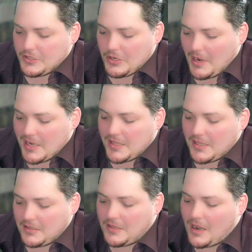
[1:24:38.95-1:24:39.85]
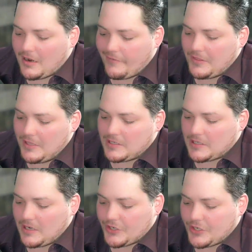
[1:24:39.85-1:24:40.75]
So I think a lot of the
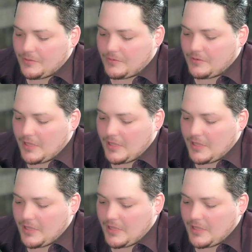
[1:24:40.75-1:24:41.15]
discussion